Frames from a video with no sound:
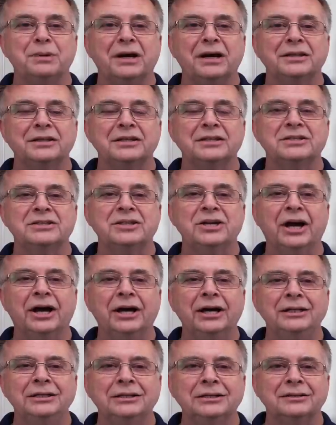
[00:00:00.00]
by the
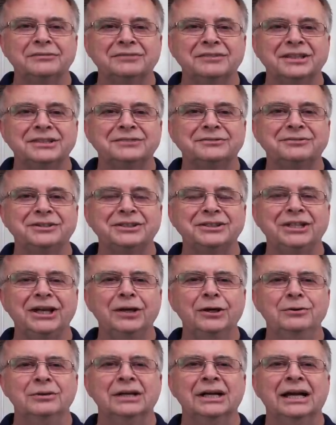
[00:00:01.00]
title of this
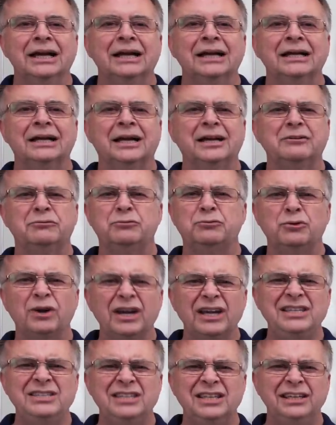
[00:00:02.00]
video, kind of
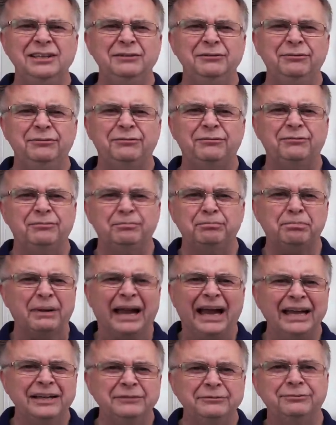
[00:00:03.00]
writing
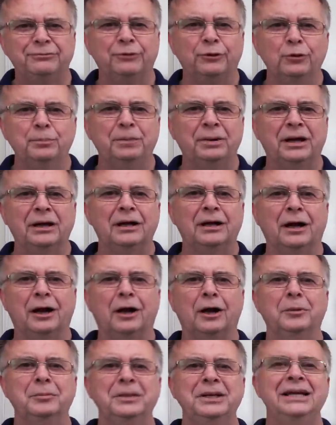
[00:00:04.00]
bad four-part
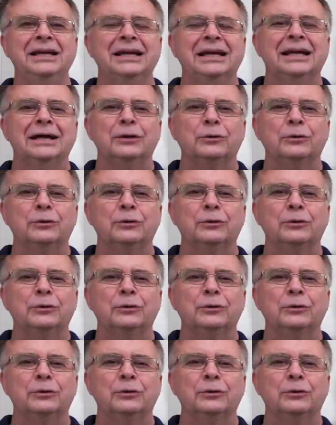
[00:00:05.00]
harmony.